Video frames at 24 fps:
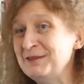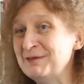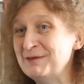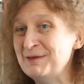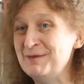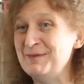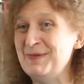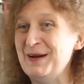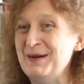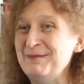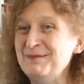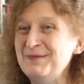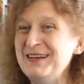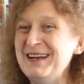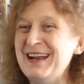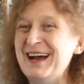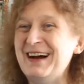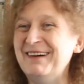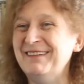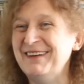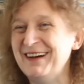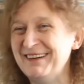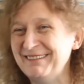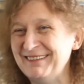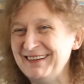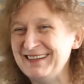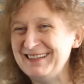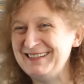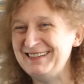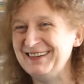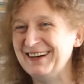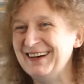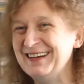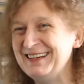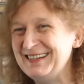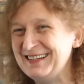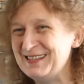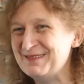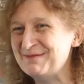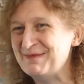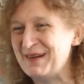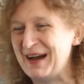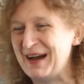to remember now how I started the